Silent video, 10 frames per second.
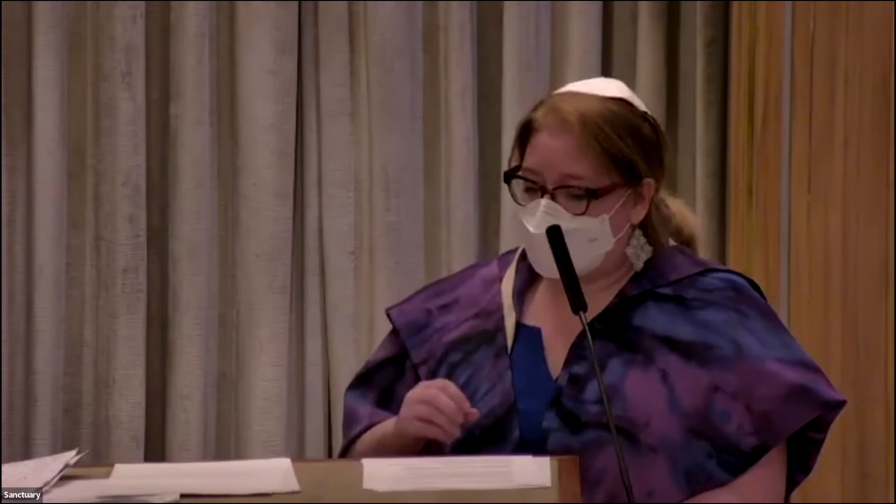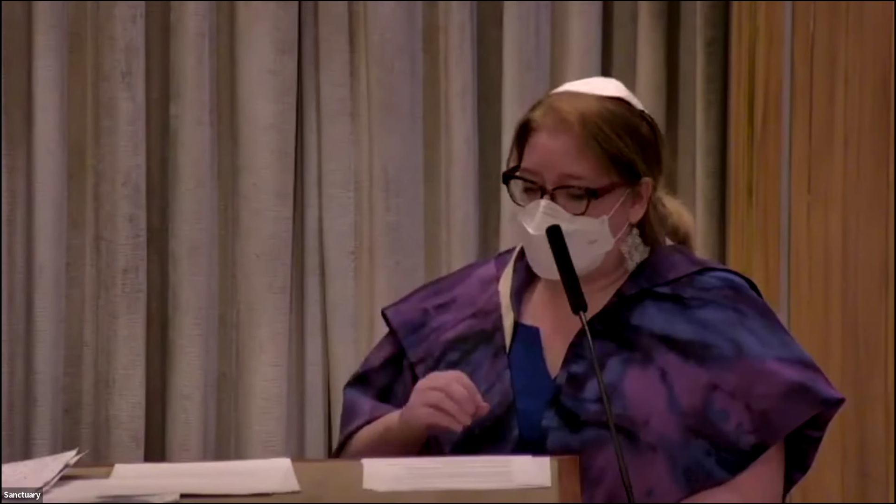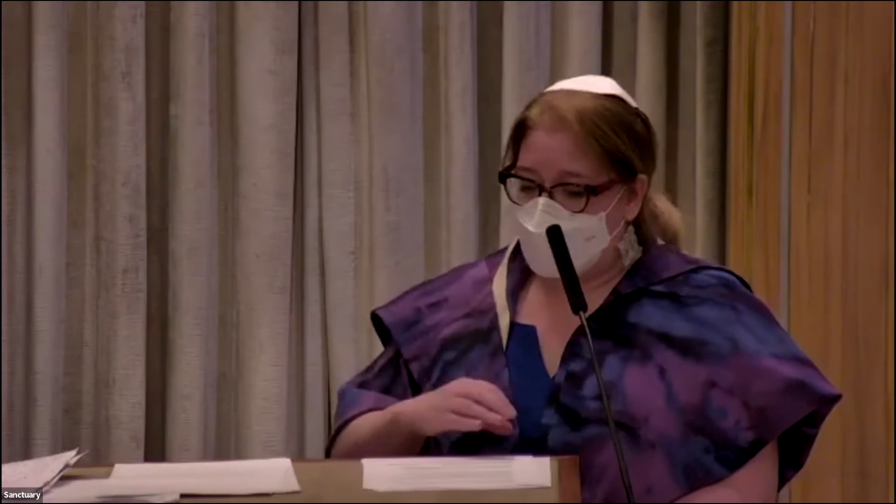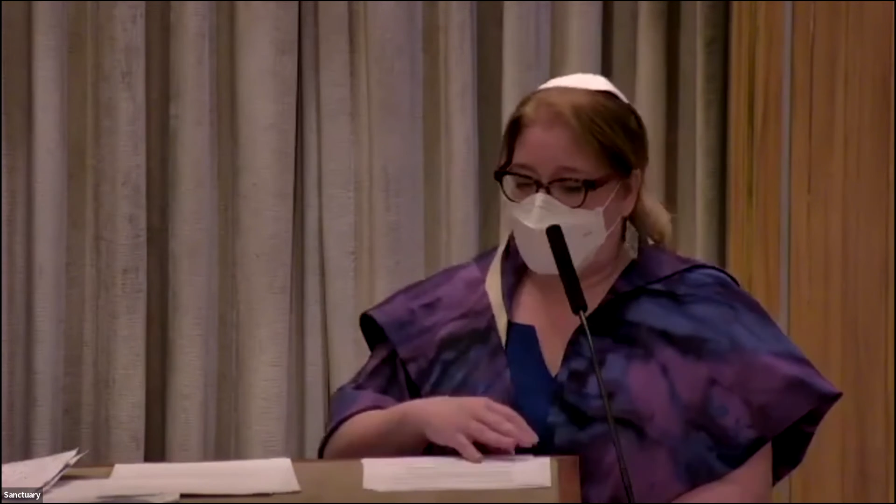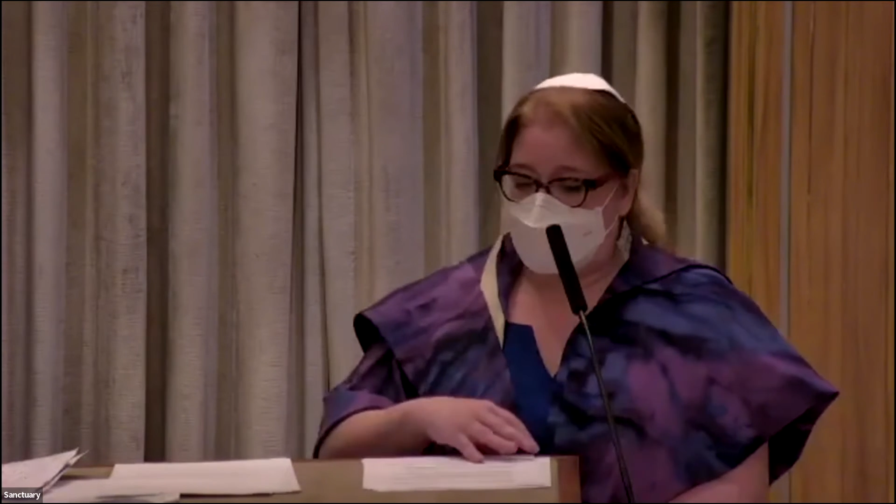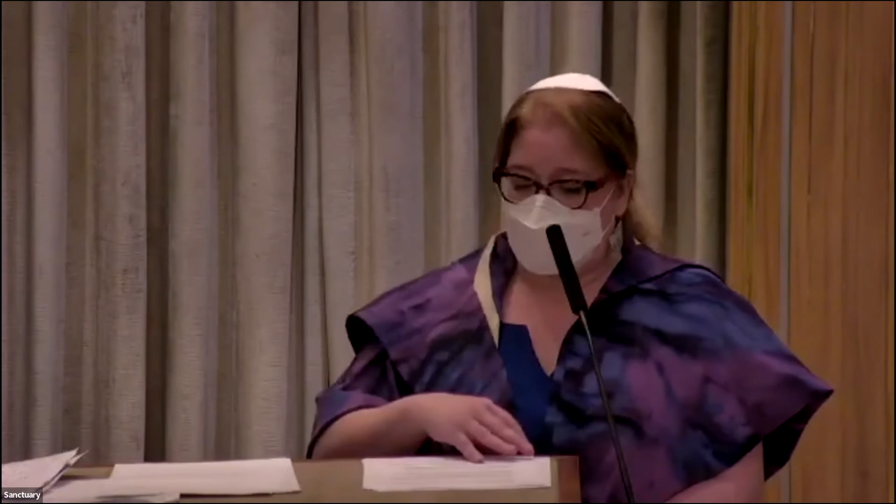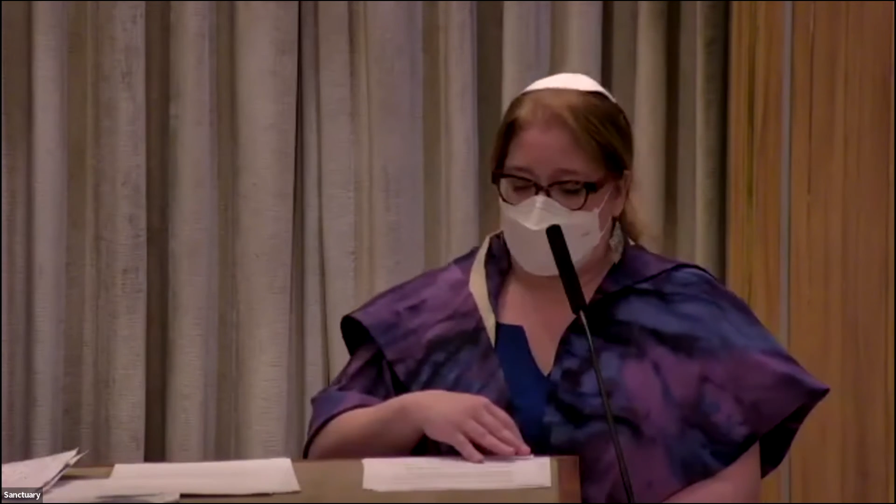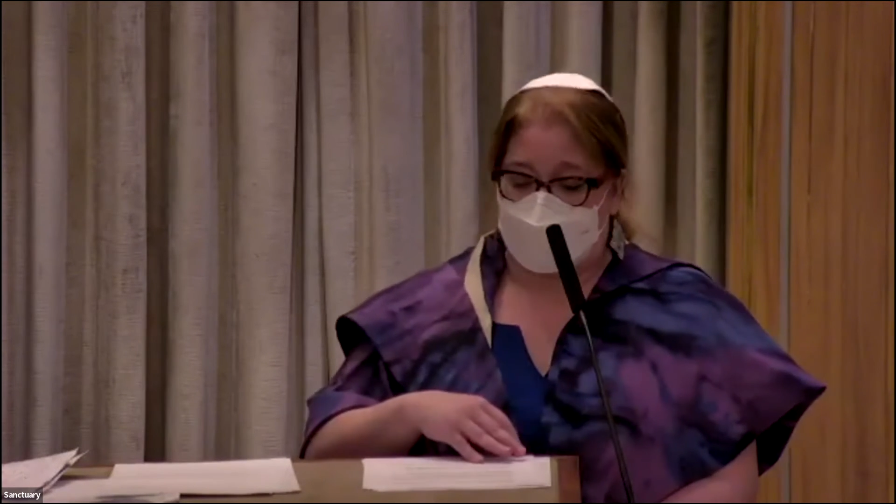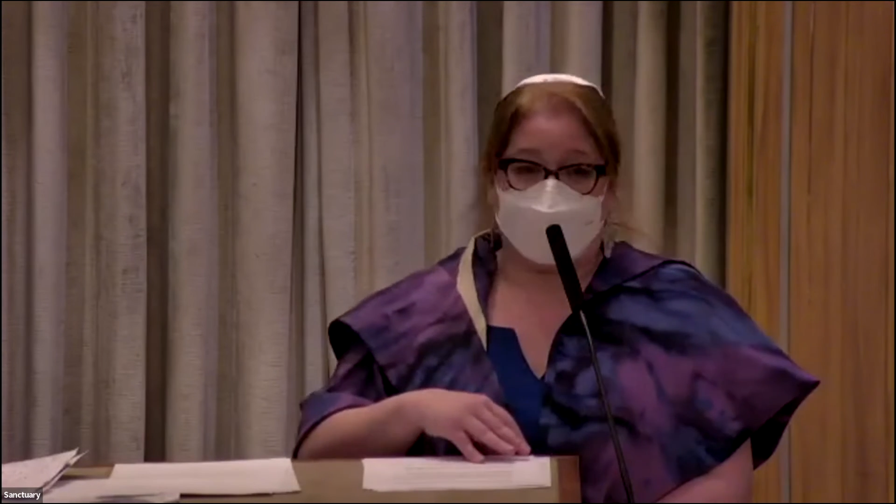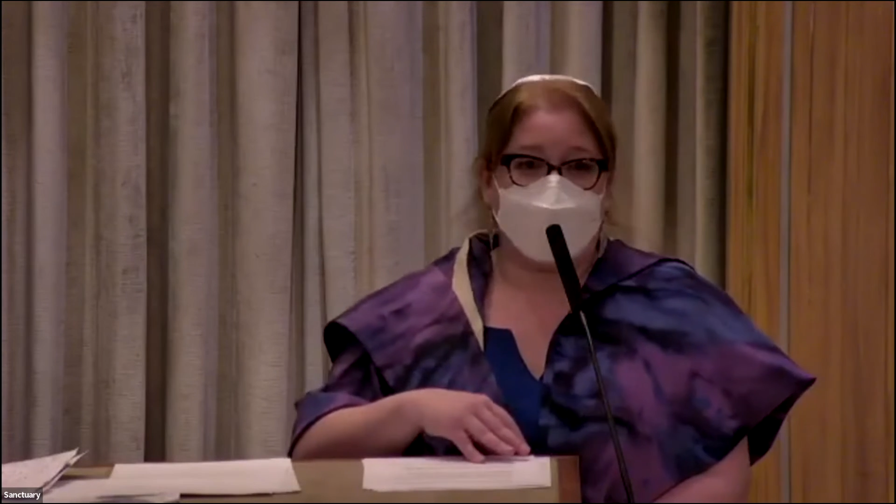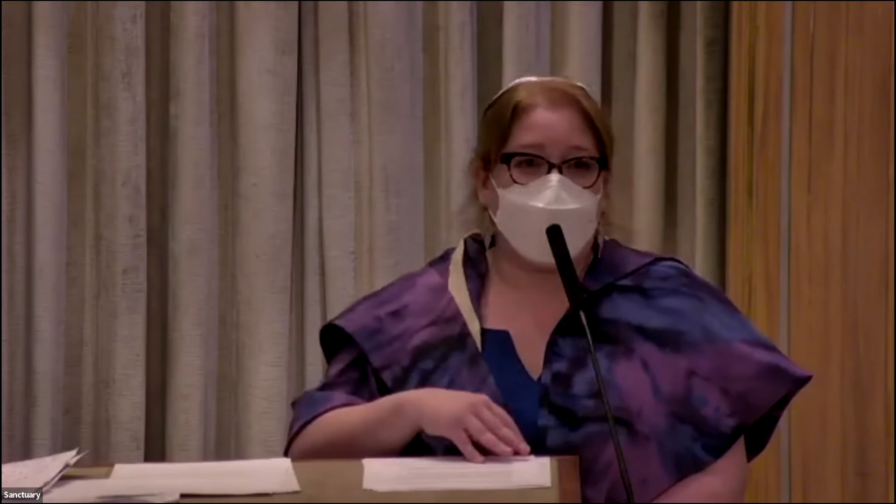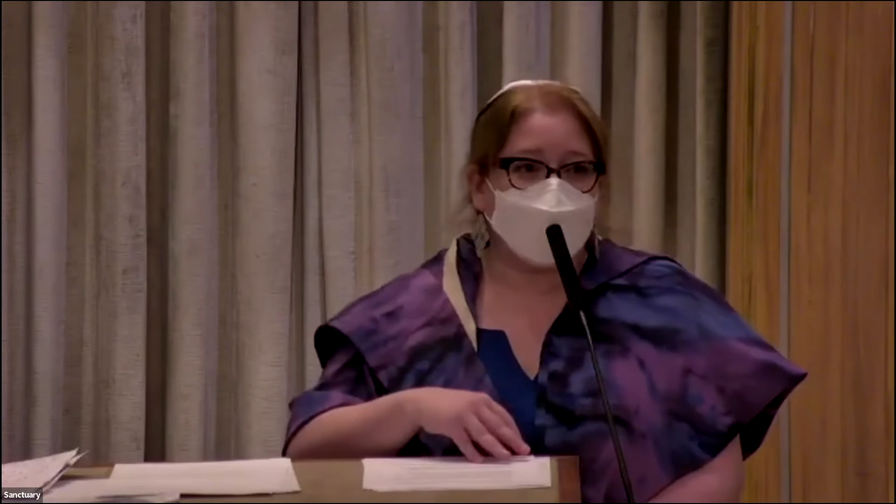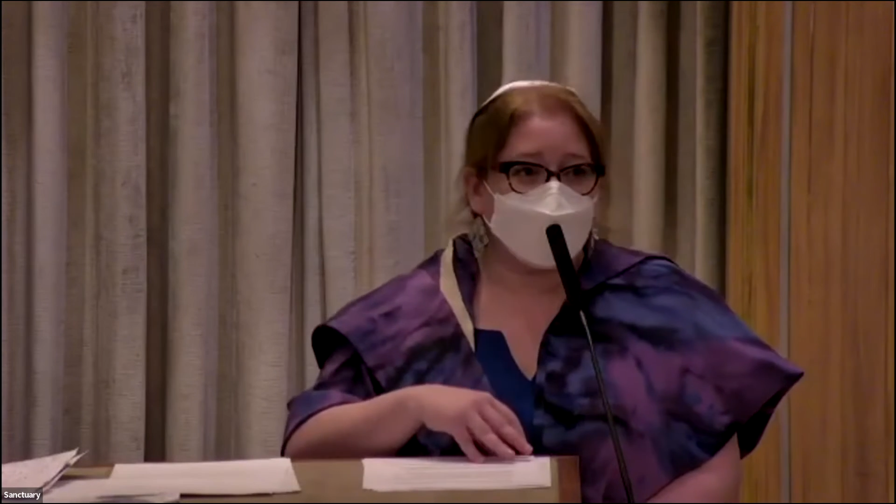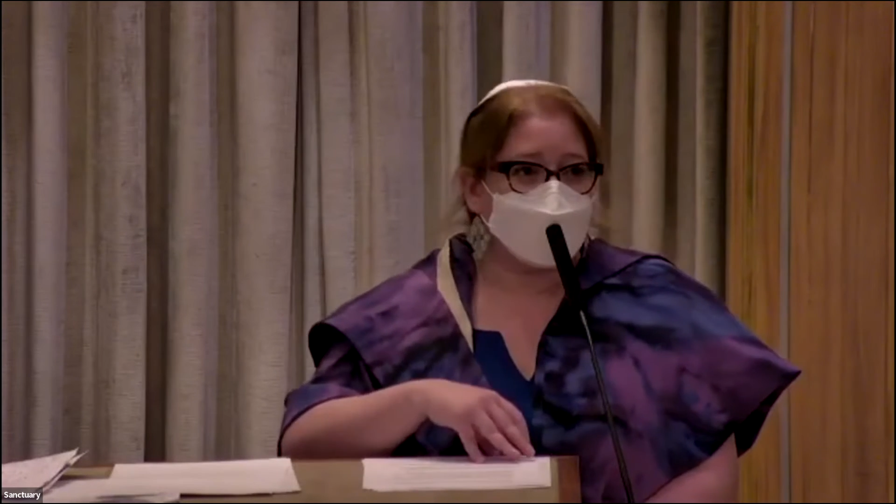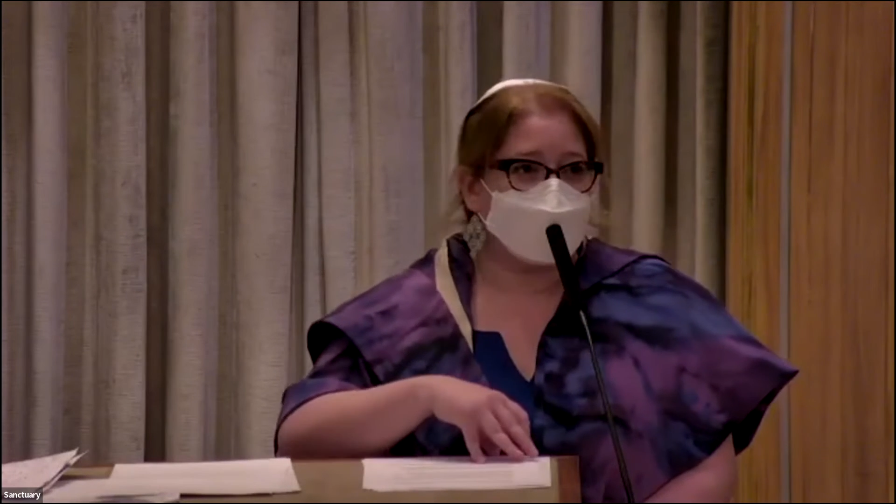in which the
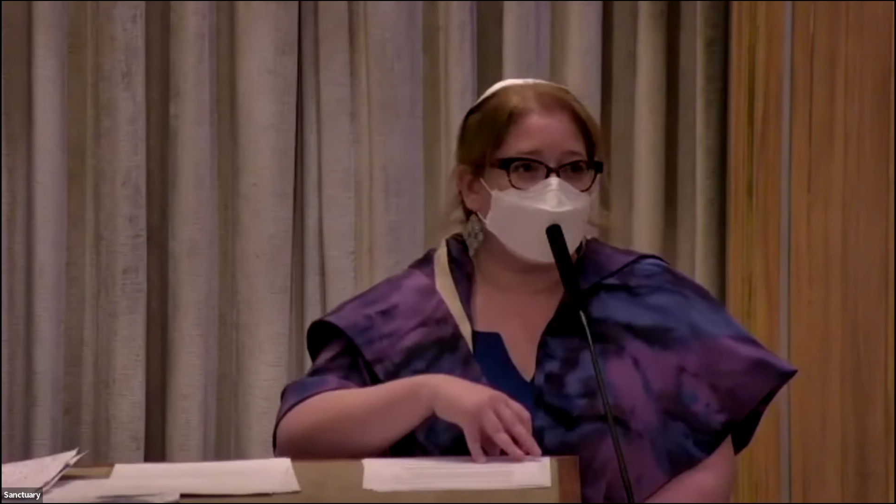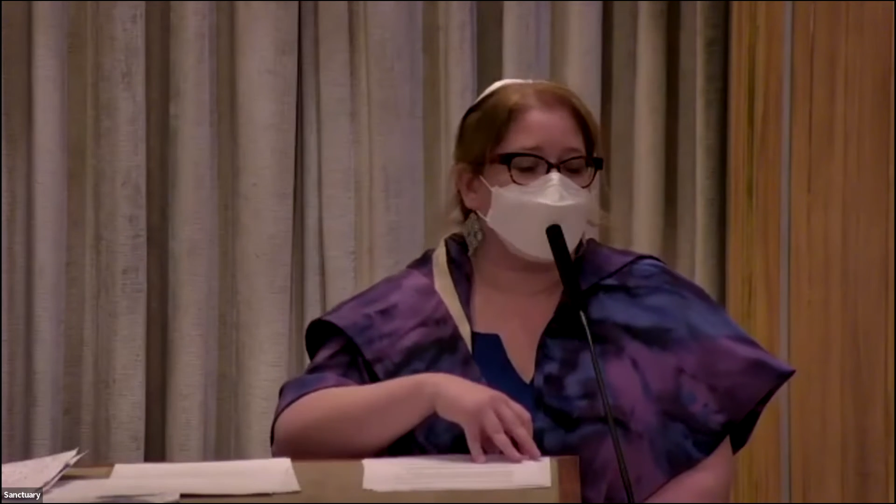values of